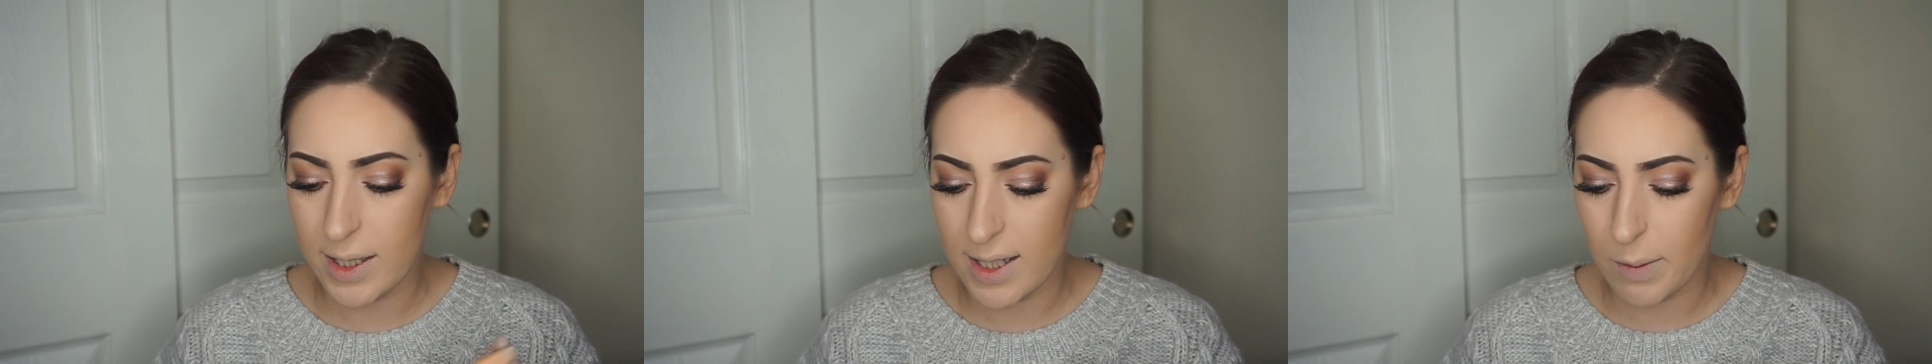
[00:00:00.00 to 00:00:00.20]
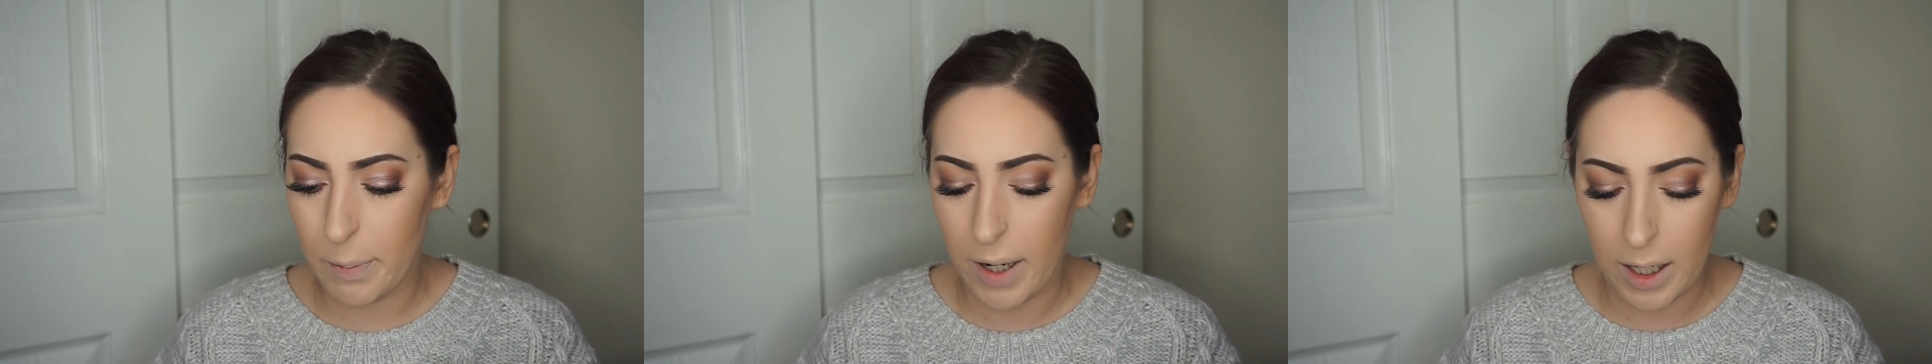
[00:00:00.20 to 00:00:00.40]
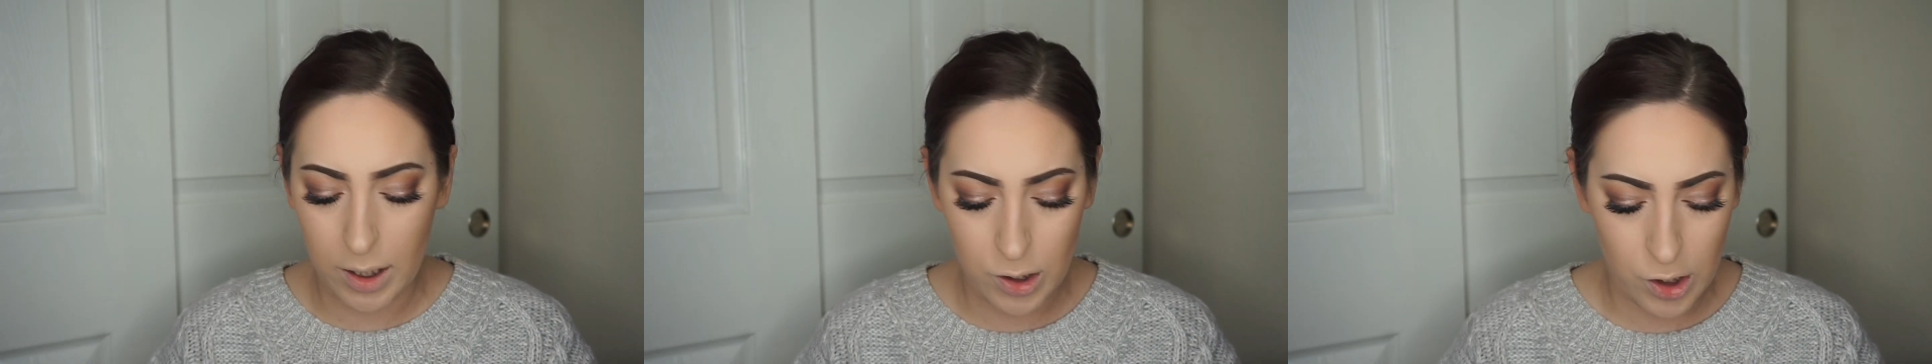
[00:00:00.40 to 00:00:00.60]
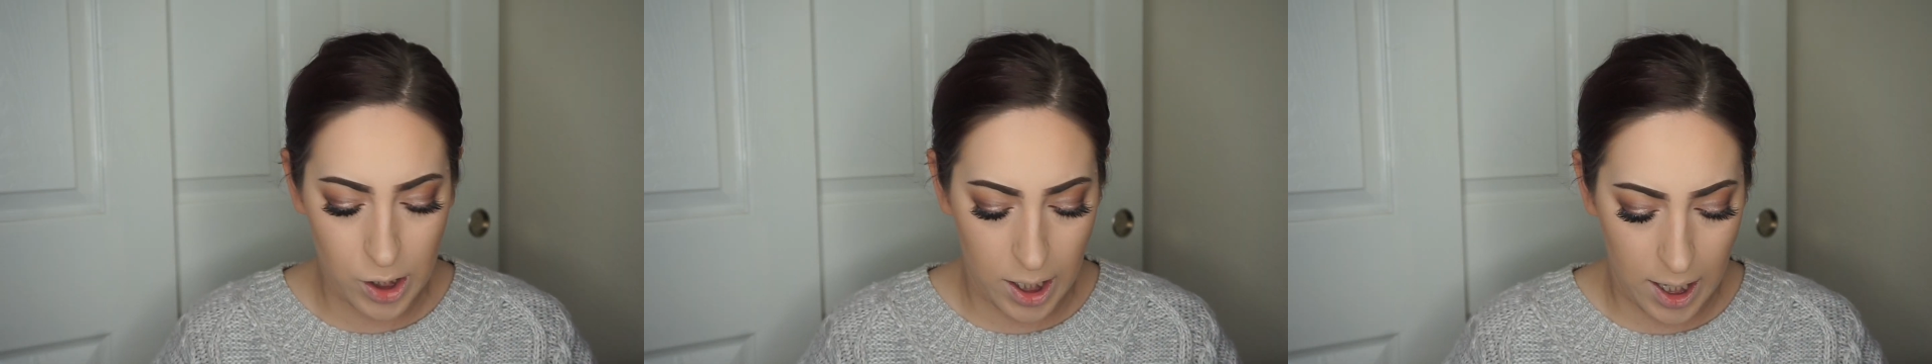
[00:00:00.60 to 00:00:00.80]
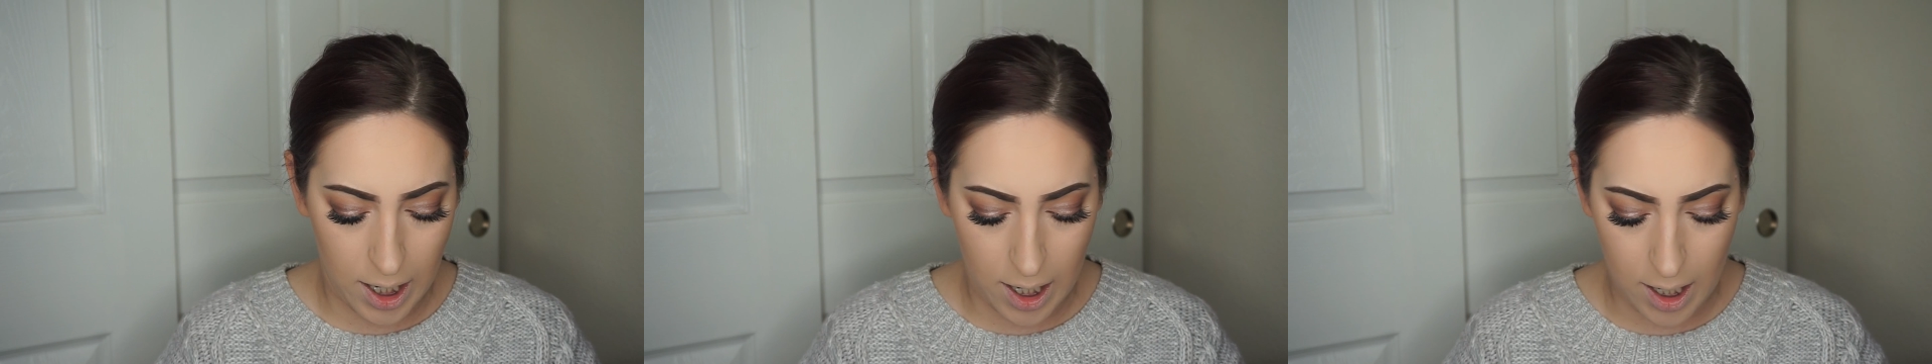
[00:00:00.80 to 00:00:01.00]

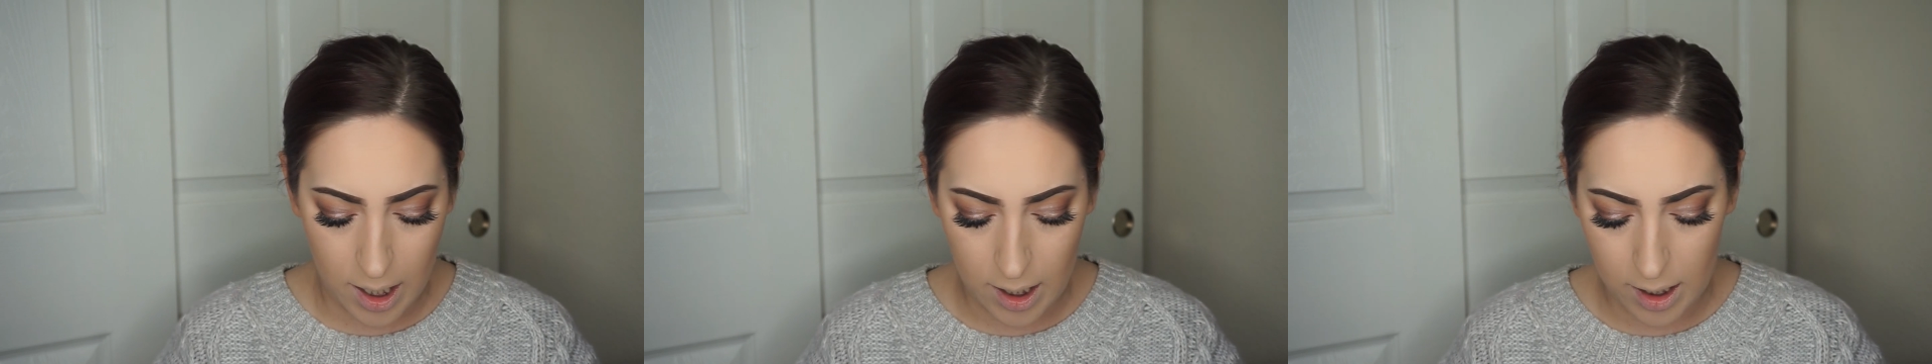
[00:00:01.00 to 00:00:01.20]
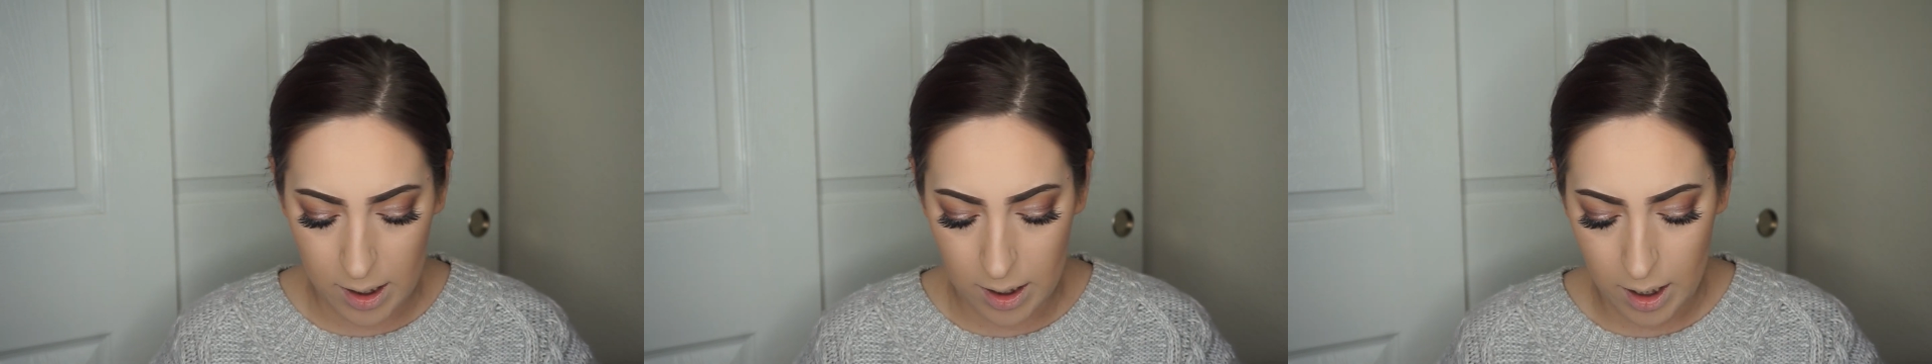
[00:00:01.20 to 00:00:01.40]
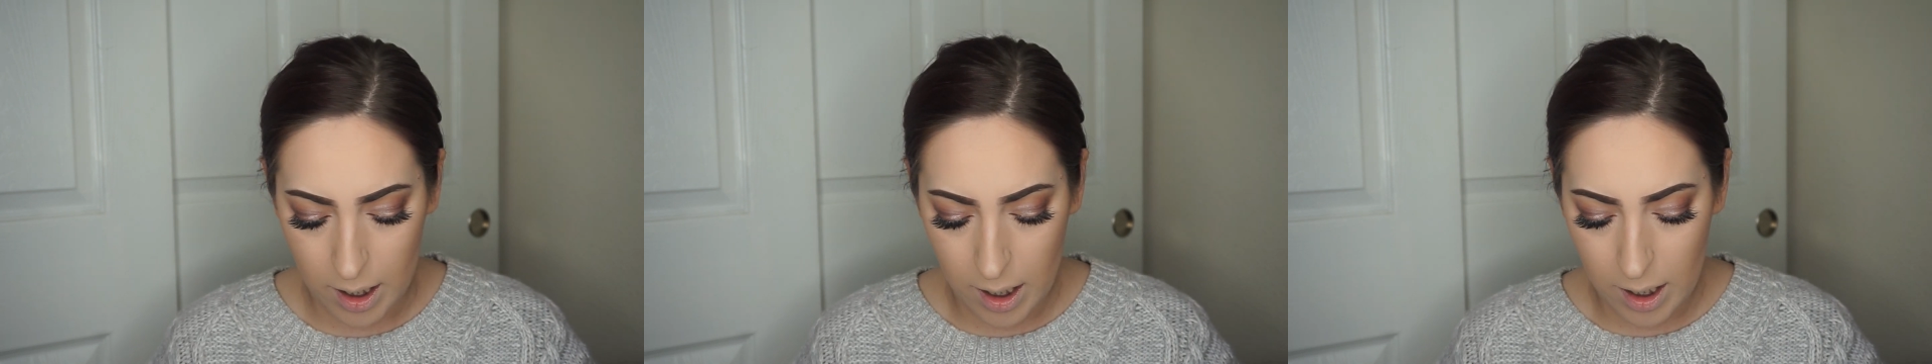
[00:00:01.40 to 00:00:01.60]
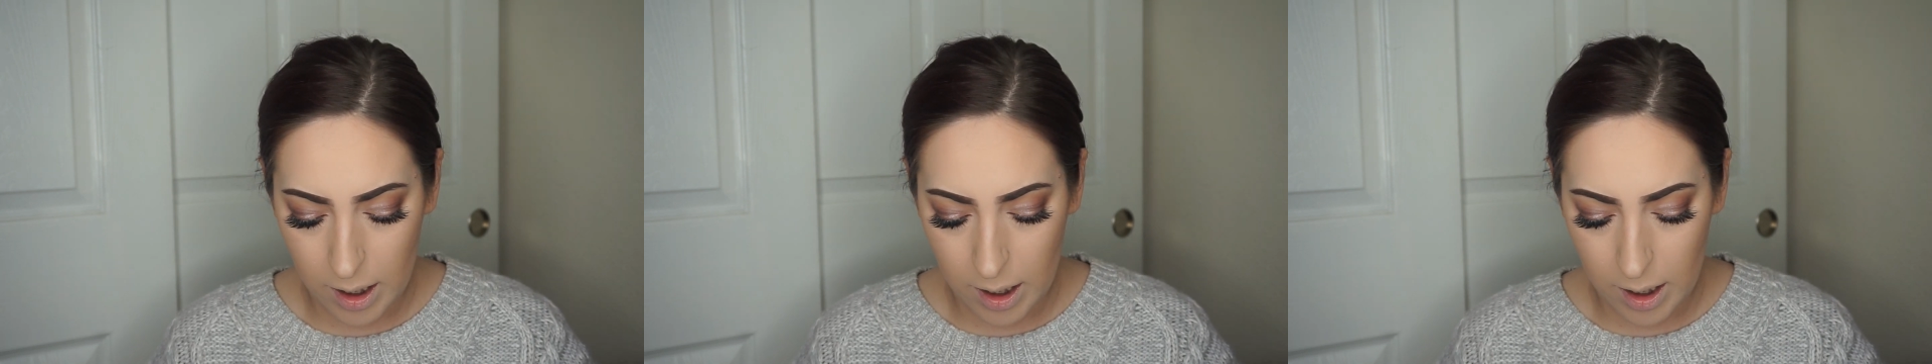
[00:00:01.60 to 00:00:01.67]
sponge and